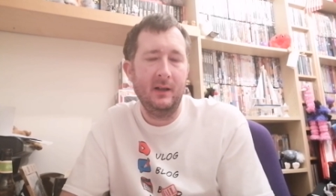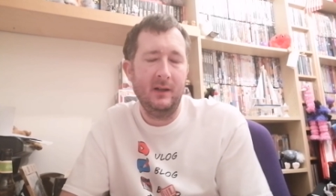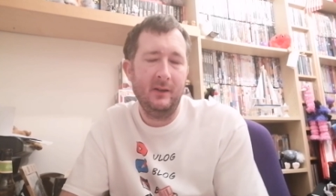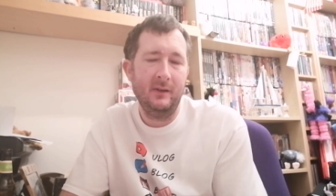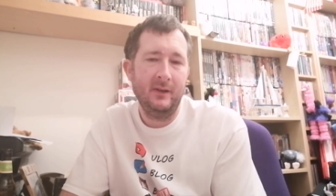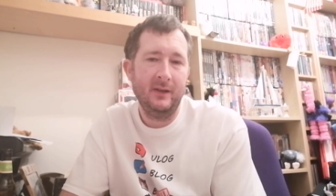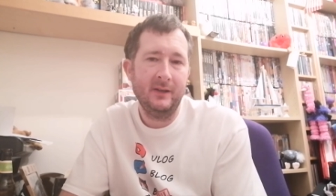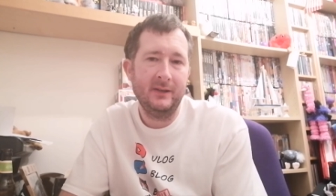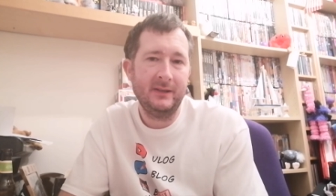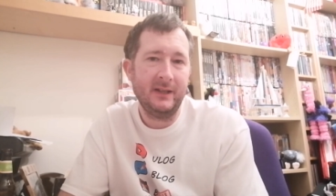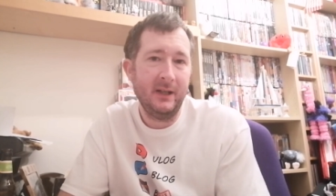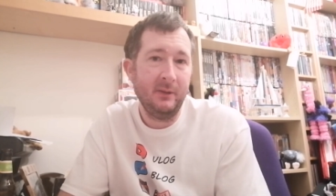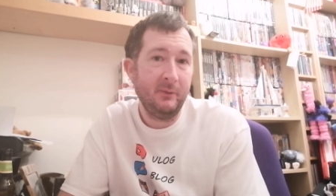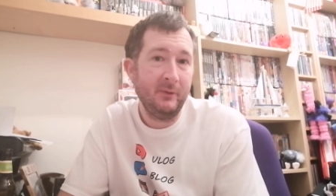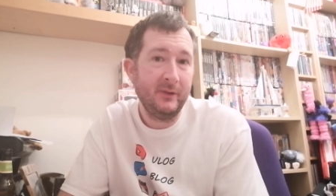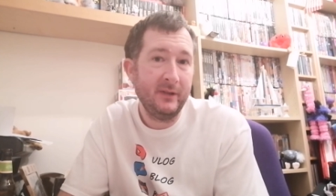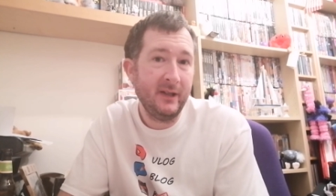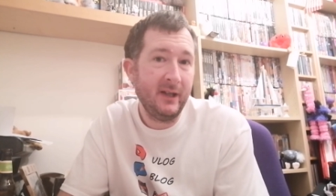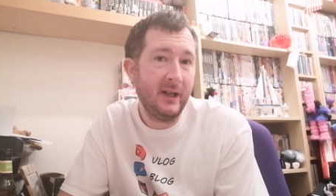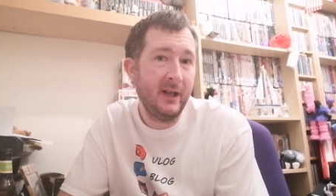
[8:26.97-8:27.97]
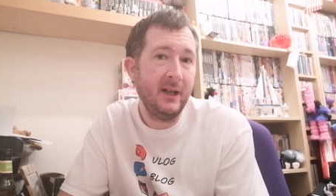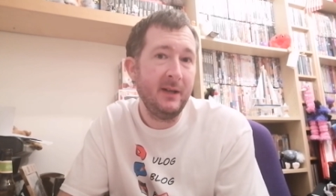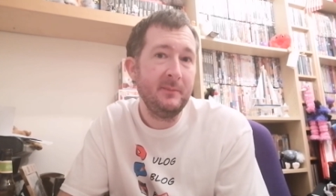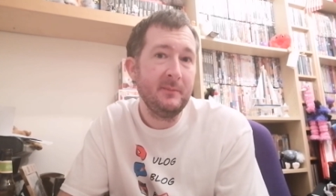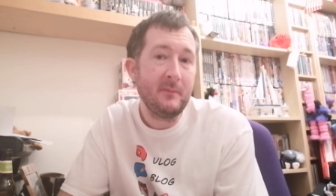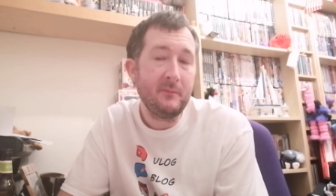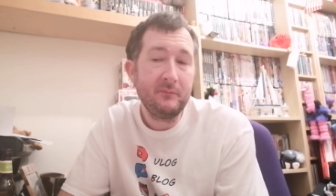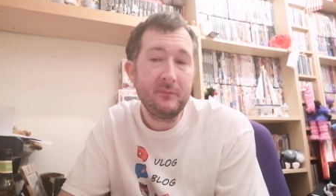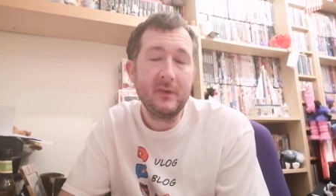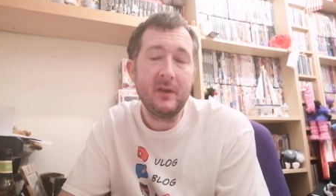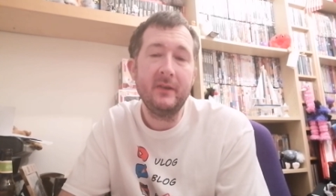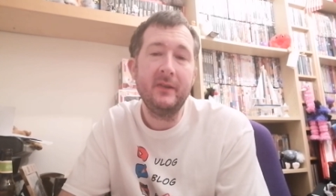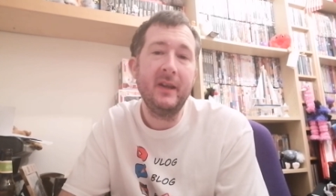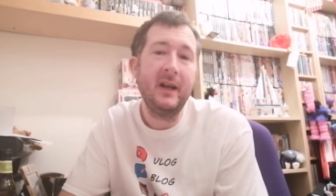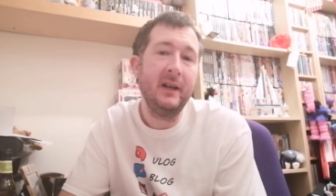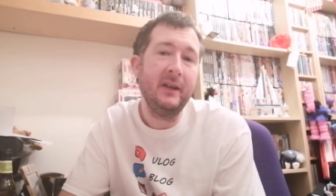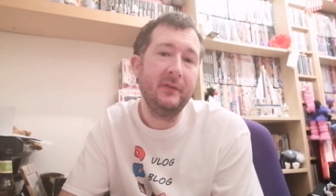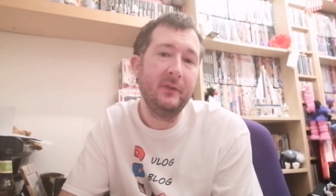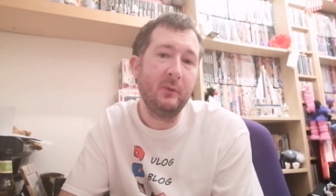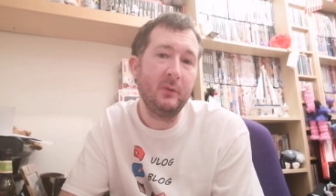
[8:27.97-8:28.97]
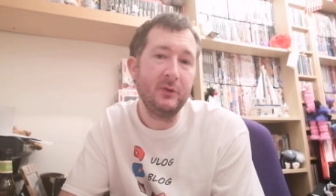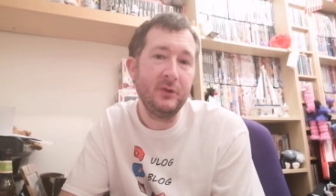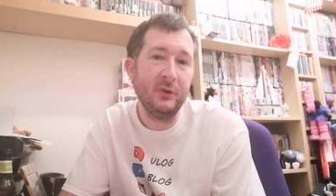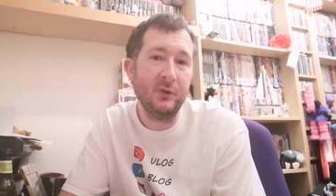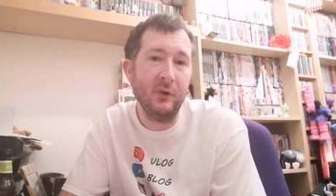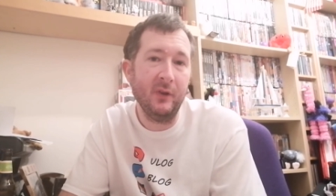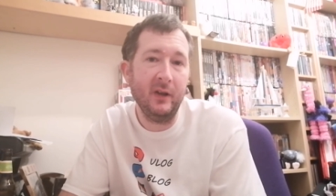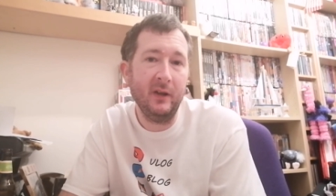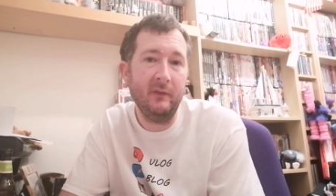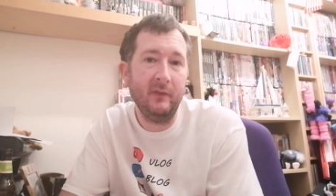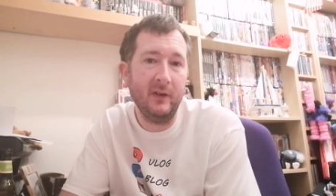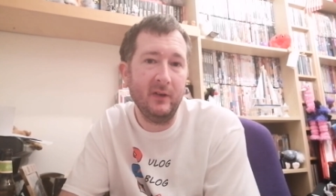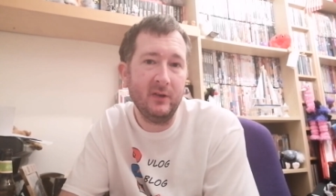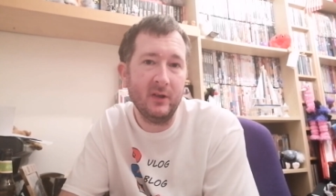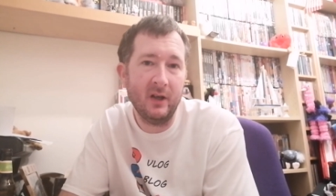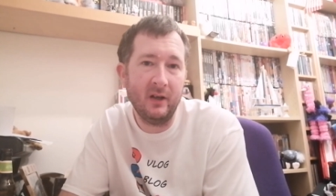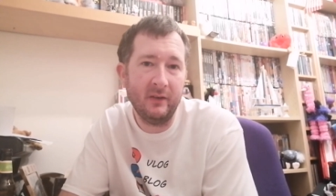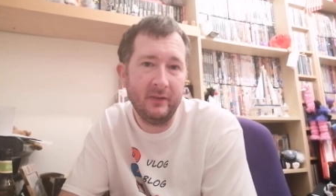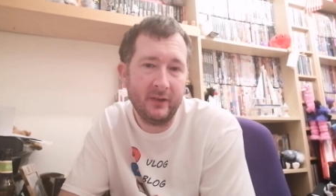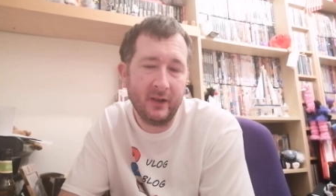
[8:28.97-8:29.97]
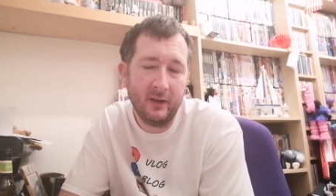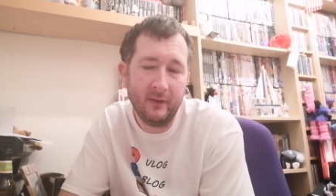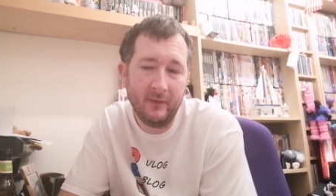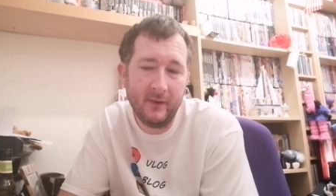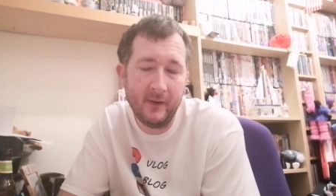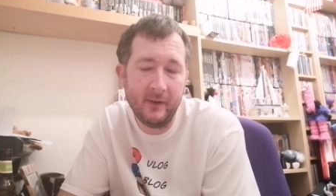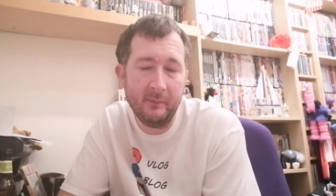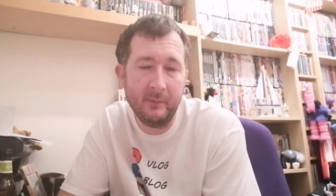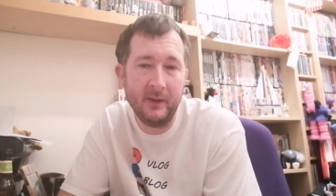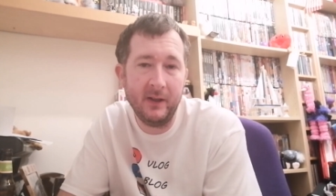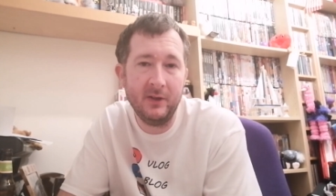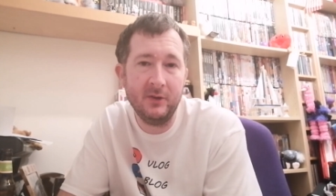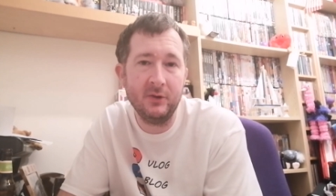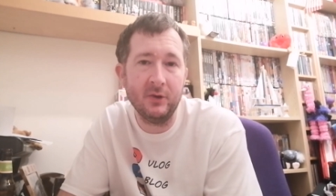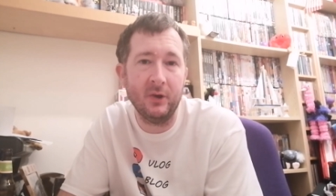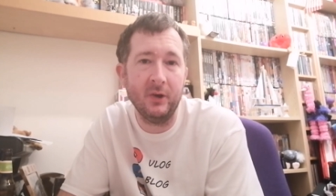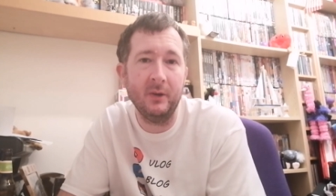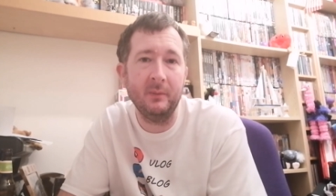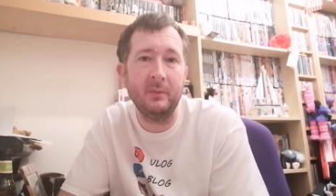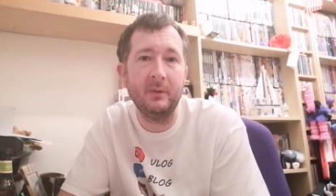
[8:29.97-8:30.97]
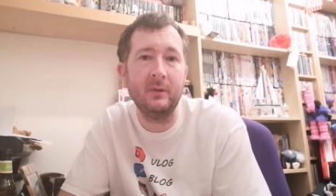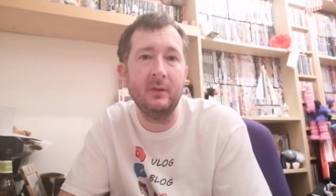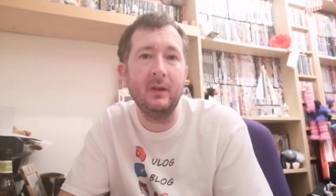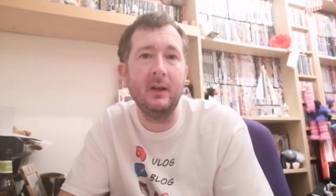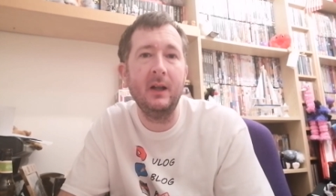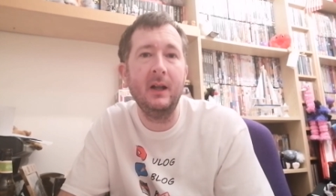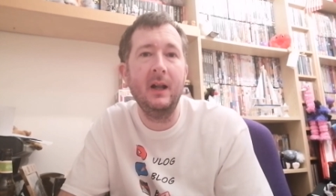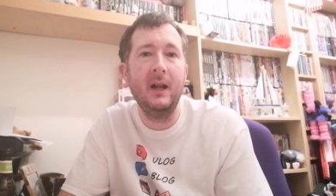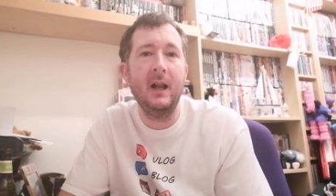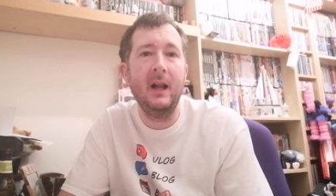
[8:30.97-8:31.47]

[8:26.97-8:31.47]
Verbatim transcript: I'm going to say once again, thanks for watching all these videos. Hopefully they've been enjoyable.